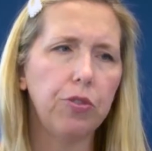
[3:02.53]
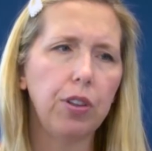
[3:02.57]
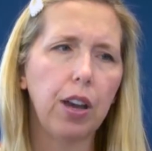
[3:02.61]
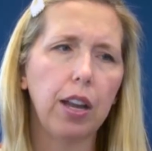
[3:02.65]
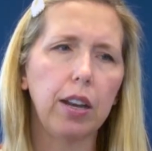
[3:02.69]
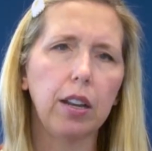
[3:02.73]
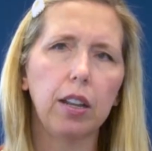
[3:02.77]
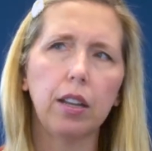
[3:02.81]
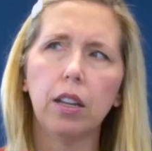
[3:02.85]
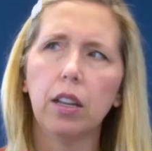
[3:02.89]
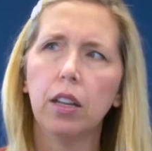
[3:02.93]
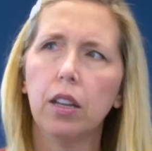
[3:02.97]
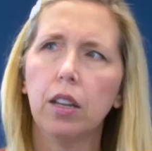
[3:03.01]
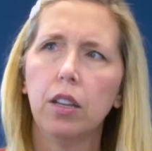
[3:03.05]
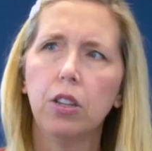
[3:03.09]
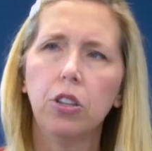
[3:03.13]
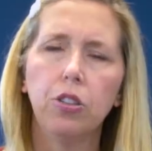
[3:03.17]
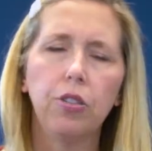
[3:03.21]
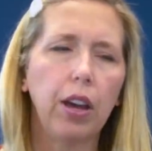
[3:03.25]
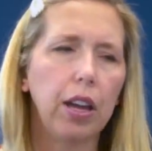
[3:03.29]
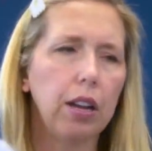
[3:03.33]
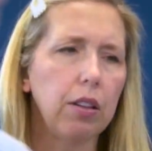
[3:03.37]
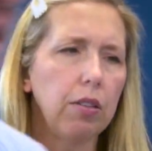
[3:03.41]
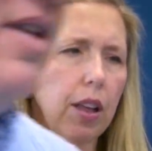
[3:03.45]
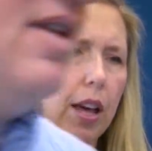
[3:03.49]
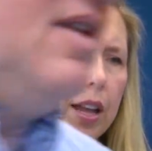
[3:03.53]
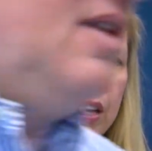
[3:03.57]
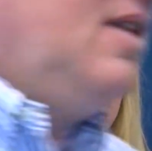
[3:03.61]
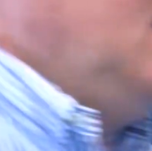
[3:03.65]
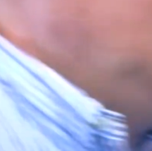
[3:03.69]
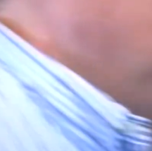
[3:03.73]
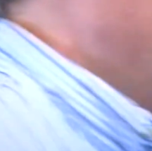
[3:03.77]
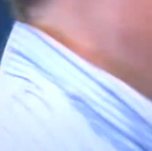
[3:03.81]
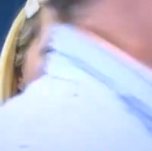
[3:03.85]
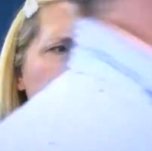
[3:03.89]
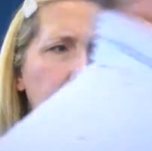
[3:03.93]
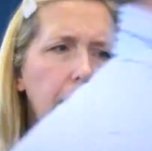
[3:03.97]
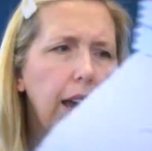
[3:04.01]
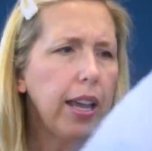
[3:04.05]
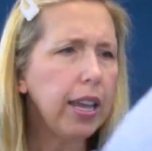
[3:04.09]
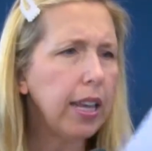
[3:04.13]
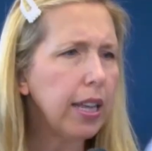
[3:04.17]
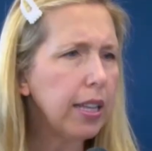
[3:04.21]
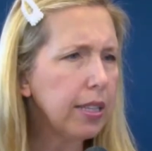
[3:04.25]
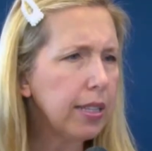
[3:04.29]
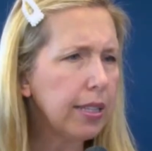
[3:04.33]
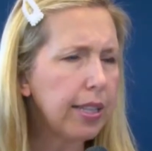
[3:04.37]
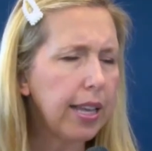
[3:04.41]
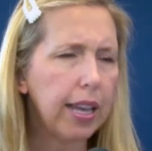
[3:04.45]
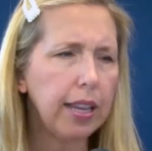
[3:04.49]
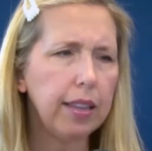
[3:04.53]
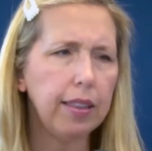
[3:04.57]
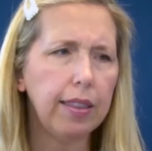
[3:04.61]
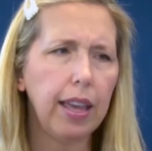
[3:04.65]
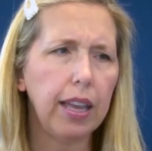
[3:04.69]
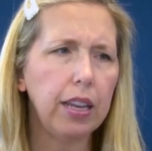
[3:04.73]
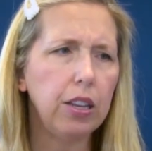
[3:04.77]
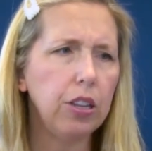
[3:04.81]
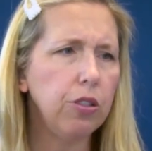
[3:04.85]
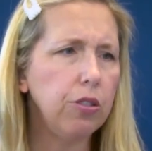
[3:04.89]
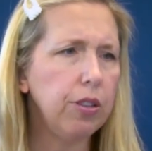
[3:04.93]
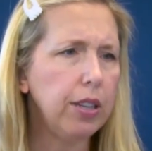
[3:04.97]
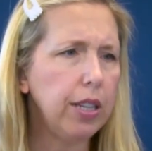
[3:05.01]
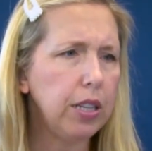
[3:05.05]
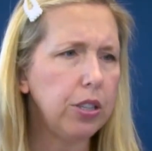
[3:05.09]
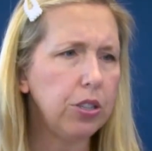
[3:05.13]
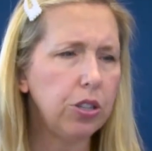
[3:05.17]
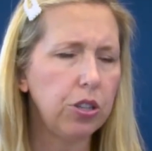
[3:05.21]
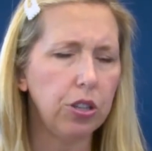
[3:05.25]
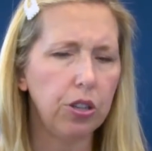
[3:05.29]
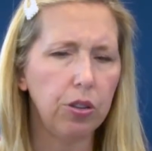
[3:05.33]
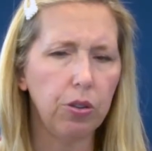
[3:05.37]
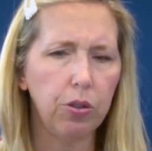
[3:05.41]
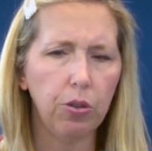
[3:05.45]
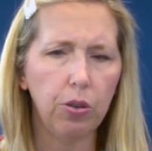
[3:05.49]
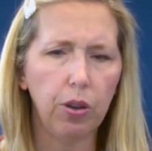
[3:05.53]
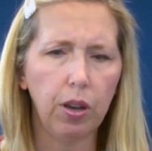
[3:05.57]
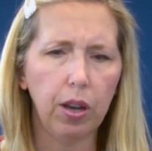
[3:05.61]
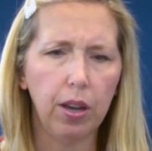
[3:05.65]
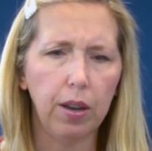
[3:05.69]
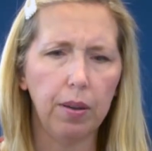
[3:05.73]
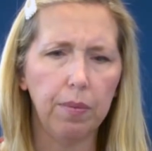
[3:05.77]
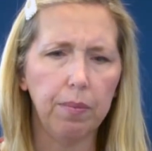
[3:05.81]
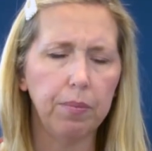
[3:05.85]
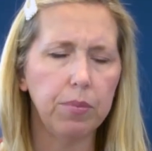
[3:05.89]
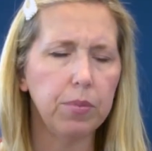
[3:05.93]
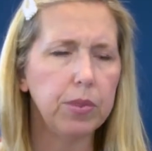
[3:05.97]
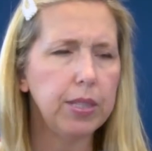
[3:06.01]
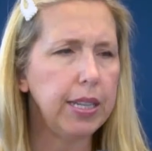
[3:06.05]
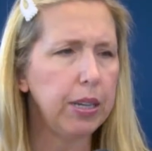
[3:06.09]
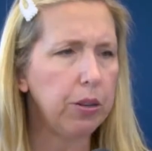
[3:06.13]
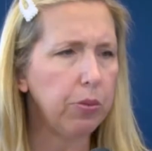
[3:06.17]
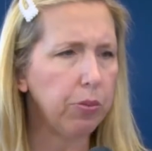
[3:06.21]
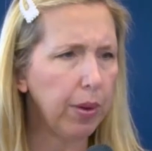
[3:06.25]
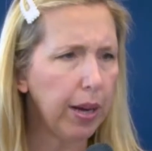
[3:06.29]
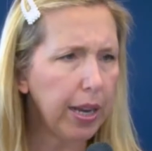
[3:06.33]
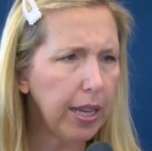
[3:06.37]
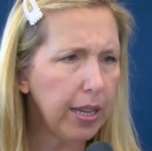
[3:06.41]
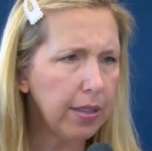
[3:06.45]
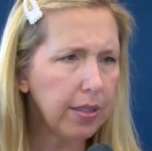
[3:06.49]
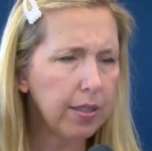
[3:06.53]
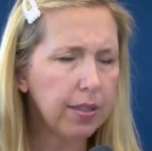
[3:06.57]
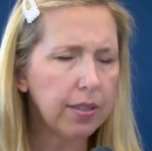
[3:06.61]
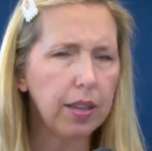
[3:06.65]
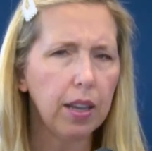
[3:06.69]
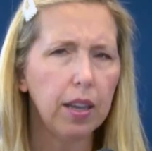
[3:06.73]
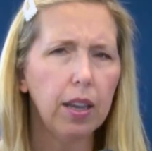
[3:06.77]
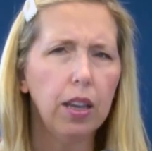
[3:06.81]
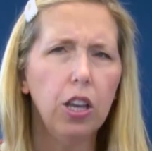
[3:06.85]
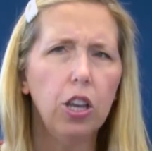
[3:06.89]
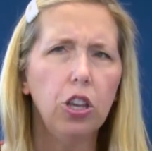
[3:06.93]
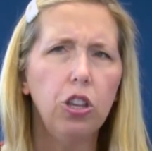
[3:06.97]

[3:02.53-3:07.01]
You got a lot of science that you need to de-risk.